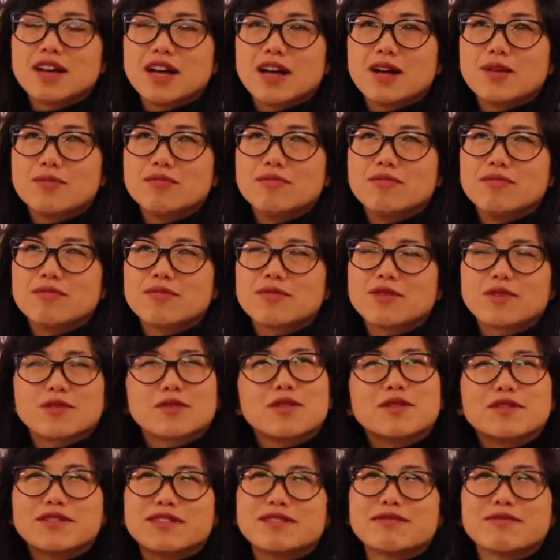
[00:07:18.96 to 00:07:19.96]
Mm.
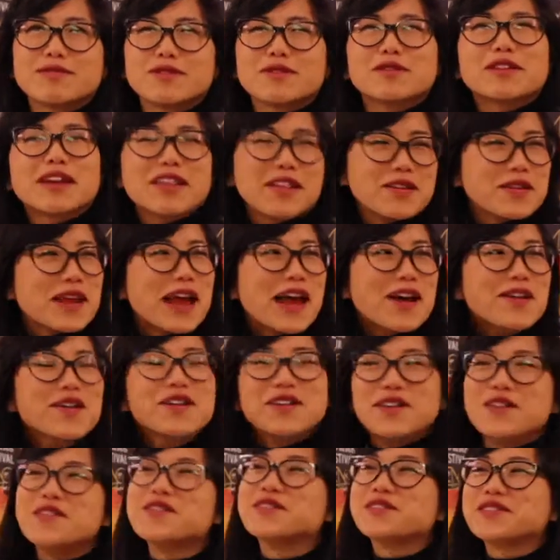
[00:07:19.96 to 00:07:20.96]
I'll say that now.
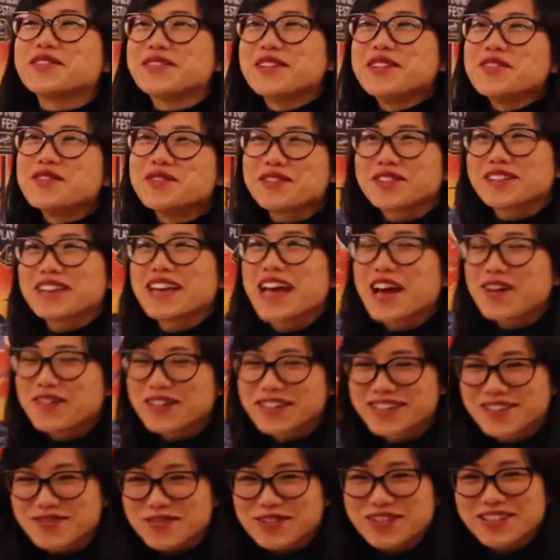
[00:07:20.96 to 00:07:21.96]
We'll see how
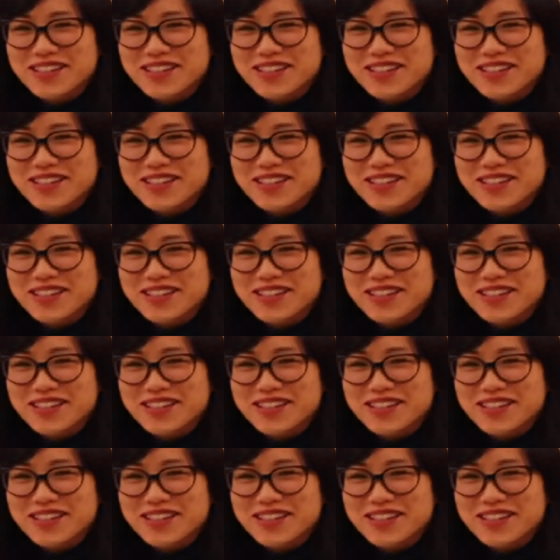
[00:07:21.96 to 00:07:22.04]
it's